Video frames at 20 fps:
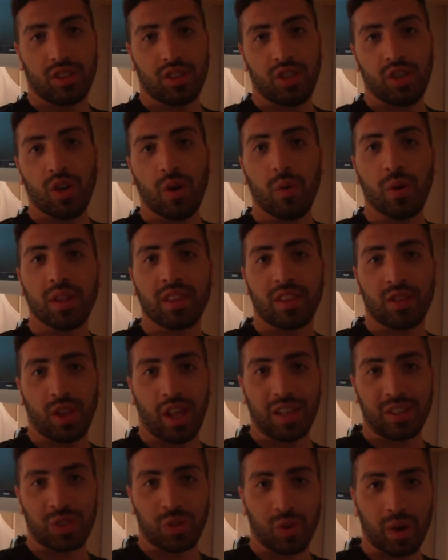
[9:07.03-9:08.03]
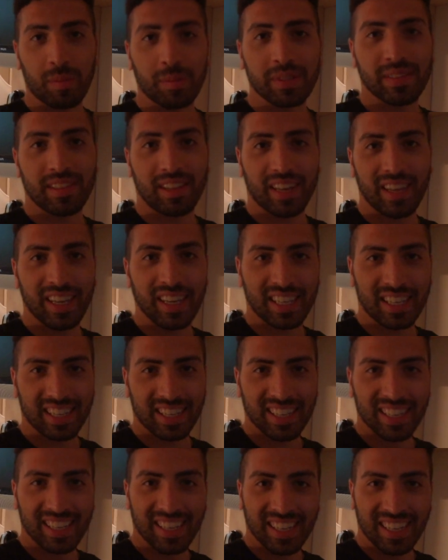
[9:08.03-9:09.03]
Do you know what that scrub is like?
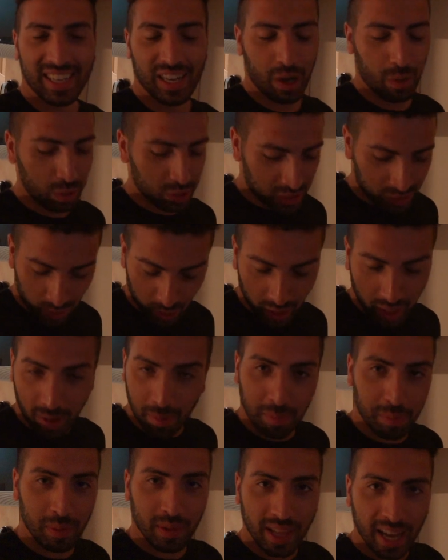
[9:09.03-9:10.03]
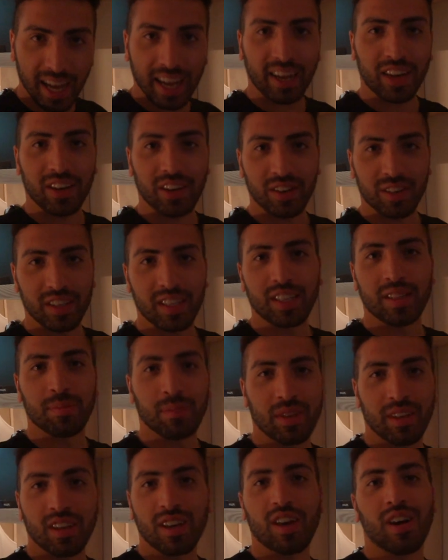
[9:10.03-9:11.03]
It was straight up black underneath
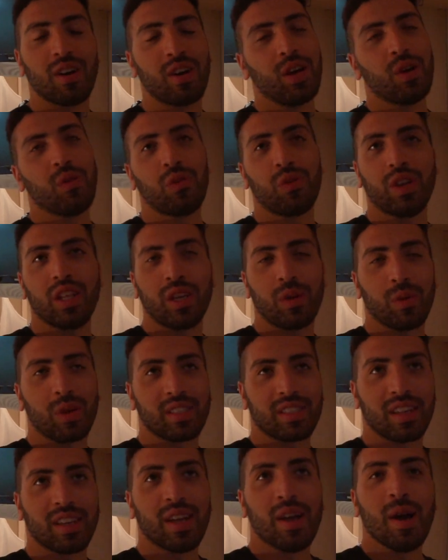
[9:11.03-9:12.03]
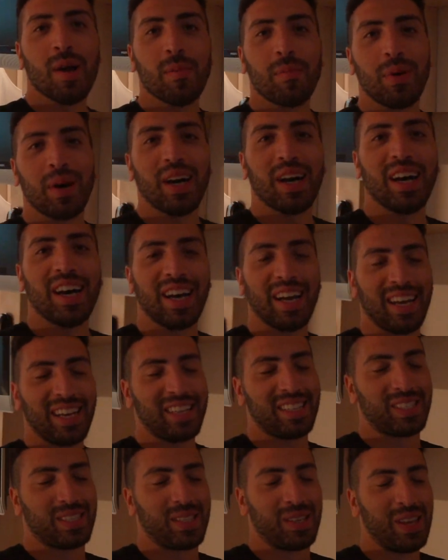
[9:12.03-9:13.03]
me. No, it really wasn't. But
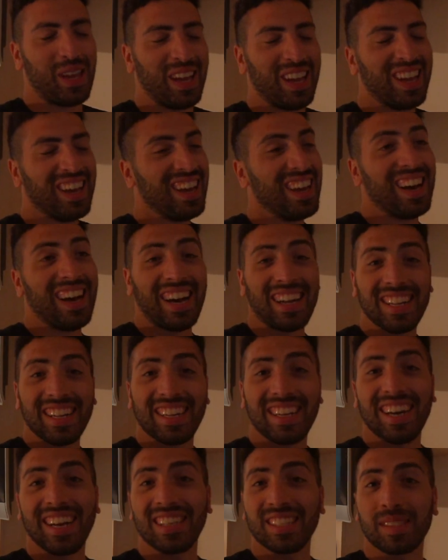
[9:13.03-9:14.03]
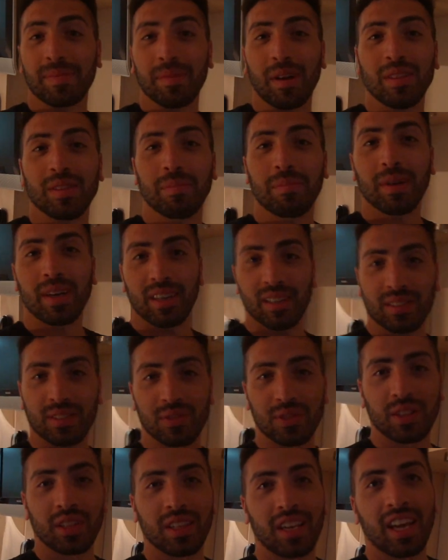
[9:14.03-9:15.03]
it's I did not smell the best
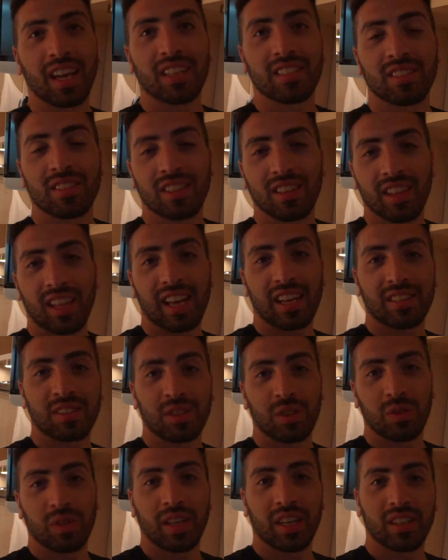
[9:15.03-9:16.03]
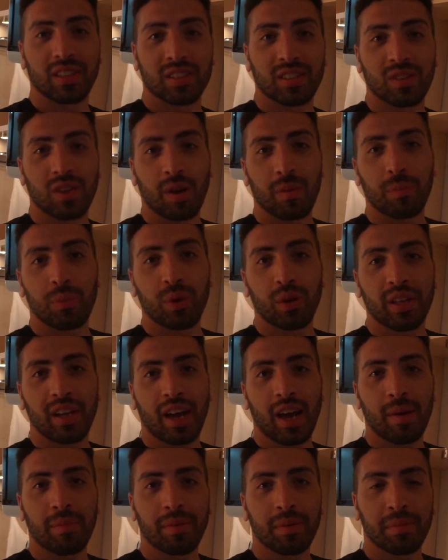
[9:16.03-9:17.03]
for the last last two days, so I'm pretty
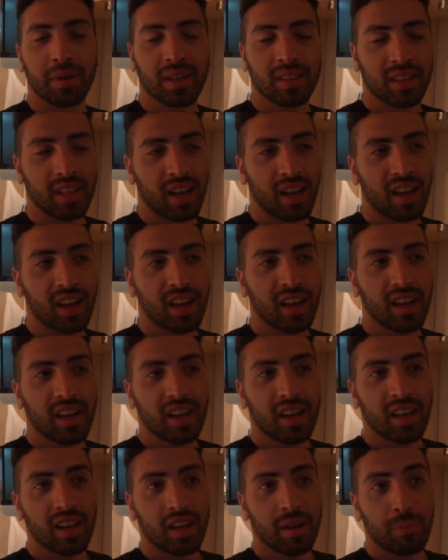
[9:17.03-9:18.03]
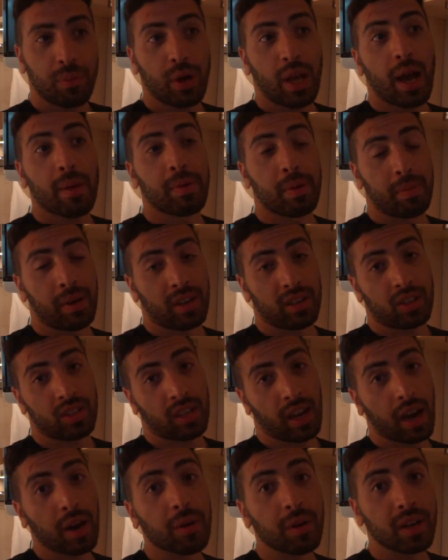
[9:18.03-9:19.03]
happy about that. Pretty happy about
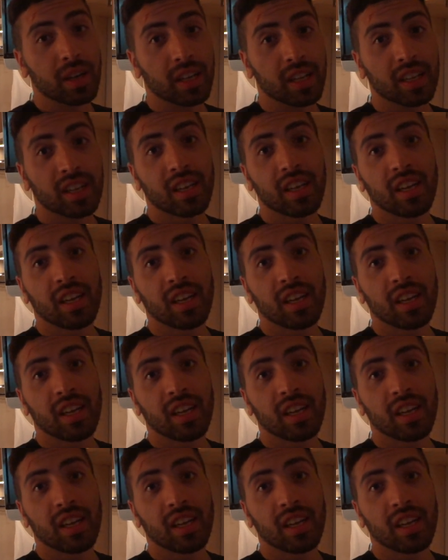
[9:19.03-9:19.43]
showering.